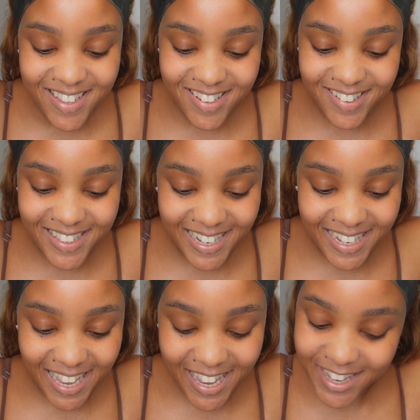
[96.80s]
is
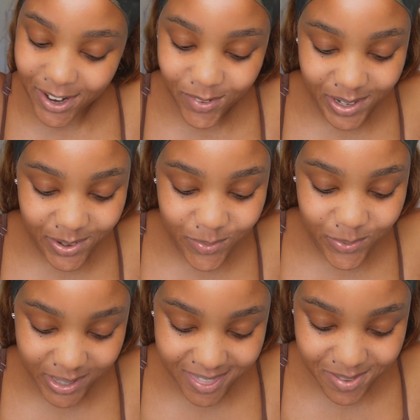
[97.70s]
like a get ready
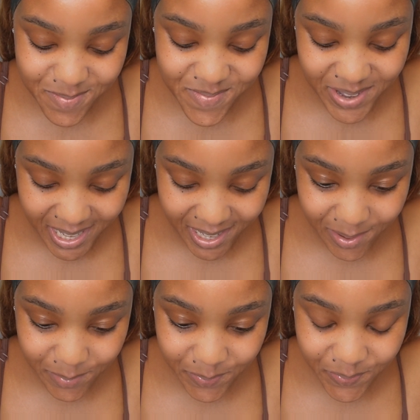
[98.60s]
with
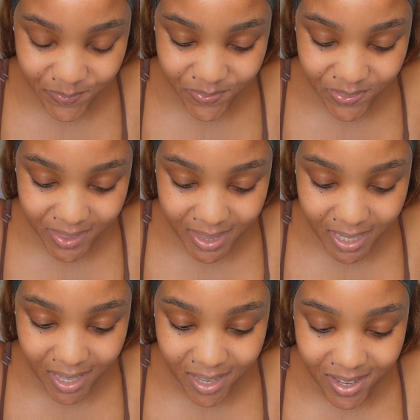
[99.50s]
me.
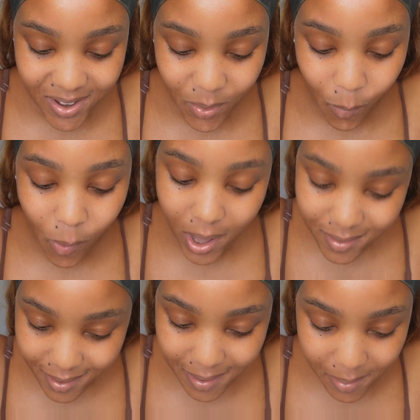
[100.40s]

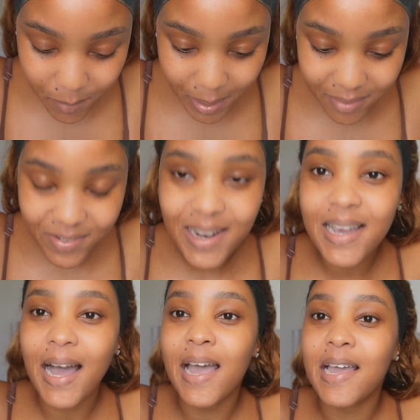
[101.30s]
Welcome. I feel
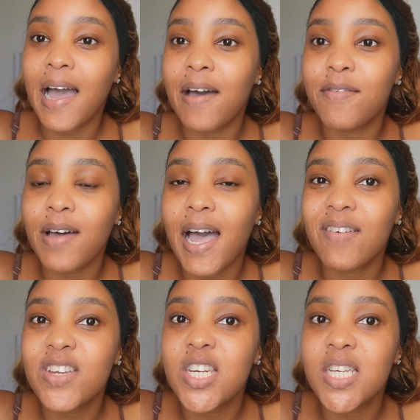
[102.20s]
like I
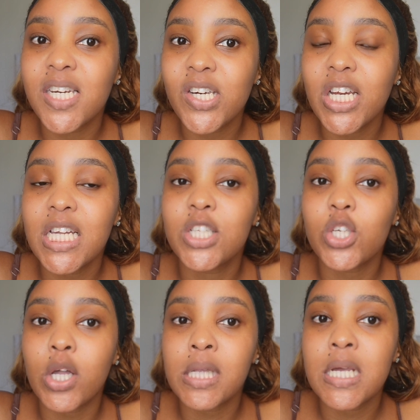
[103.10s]
haven't really
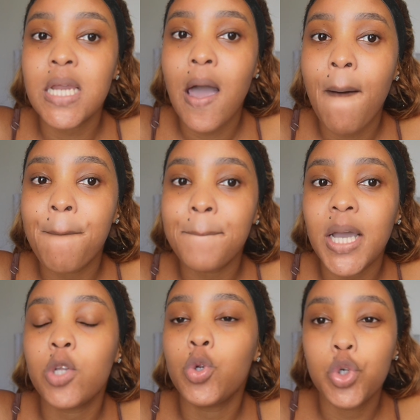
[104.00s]
started my
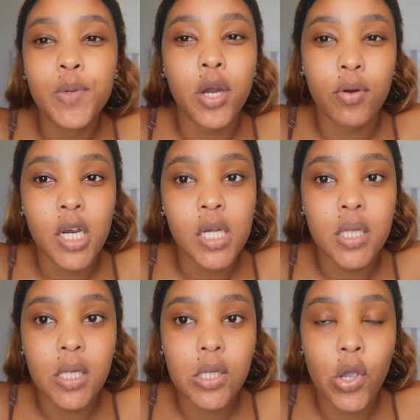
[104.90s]
YouTube career
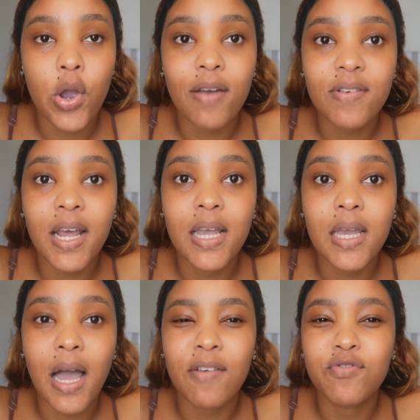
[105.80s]
this year. I feel like
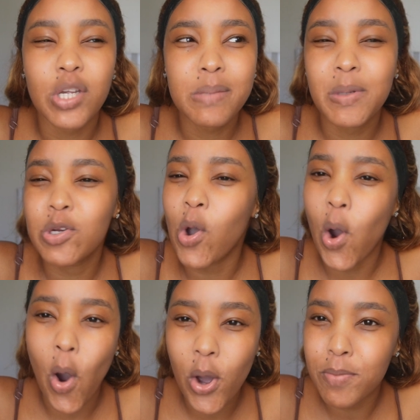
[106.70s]
I've just been
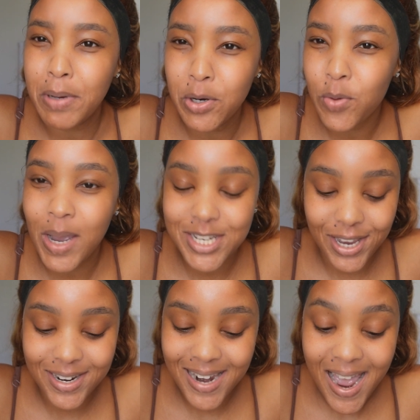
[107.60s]
gone, man, on my
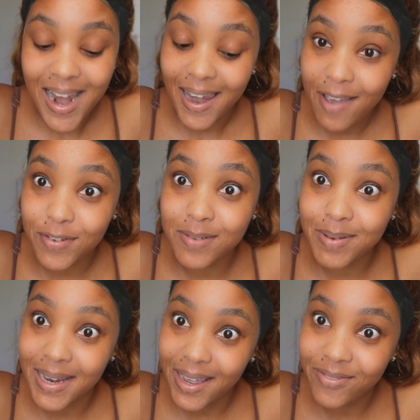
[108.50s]
channel. Life has
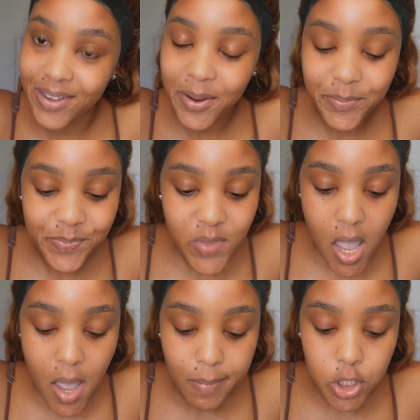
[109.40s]
been lifing.
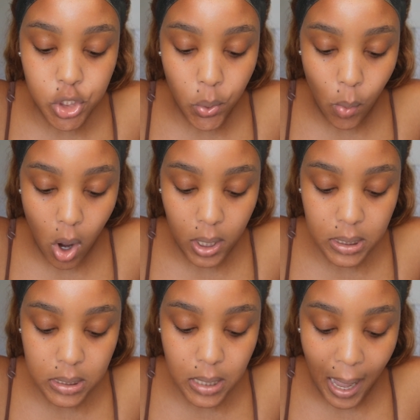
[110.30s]
But you know what?
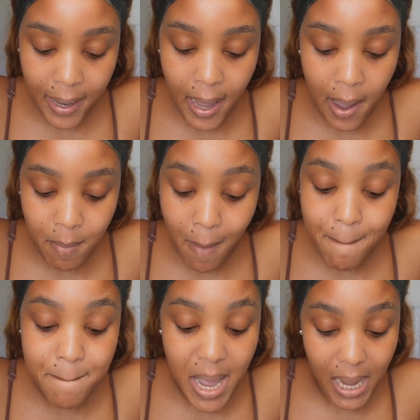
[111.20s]
I am
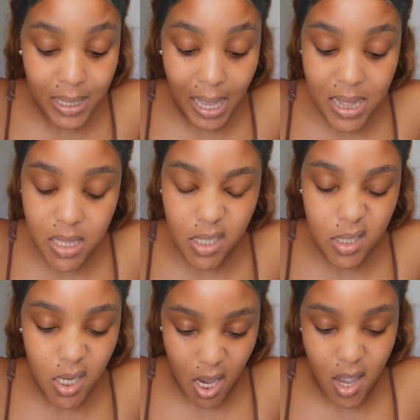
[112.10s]
back, and
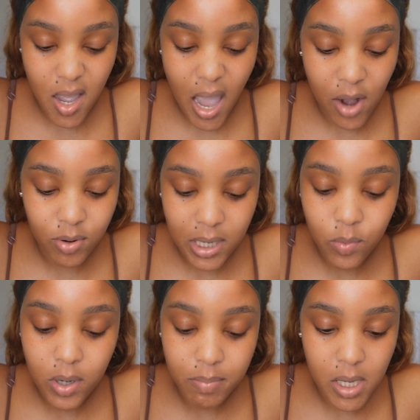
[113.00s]
this year I really
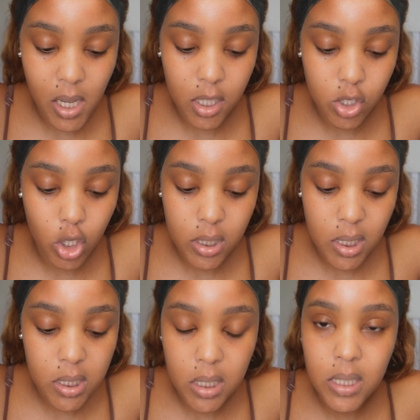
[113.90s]
want to be as
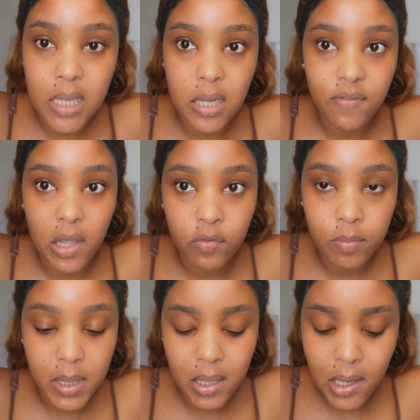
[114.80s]
consistent as I've ever
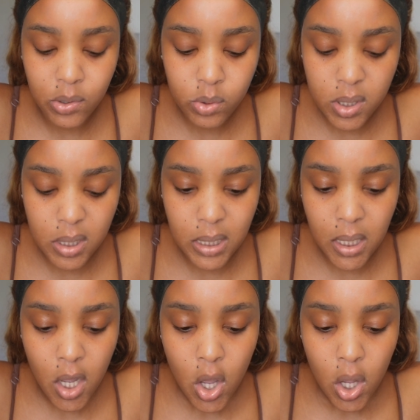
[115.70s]
been. I know this is
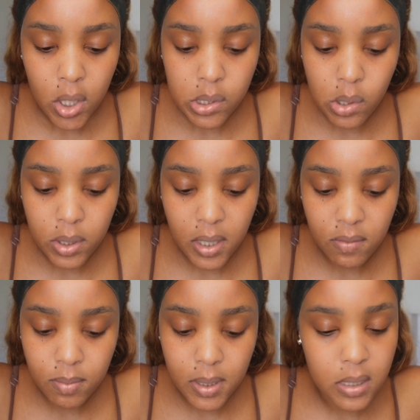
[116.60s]
like a song that
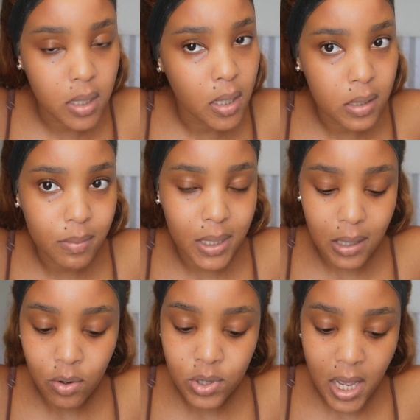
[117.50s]
everybody sings
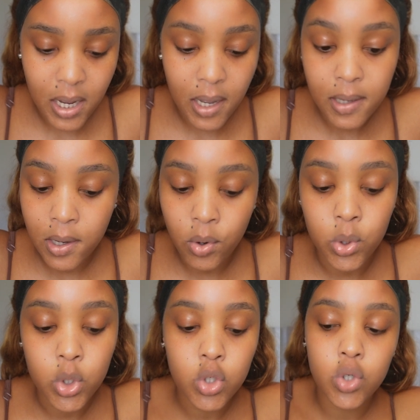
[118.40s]
here
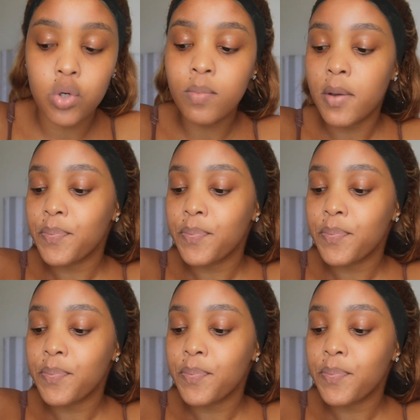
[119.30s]
on YouTube,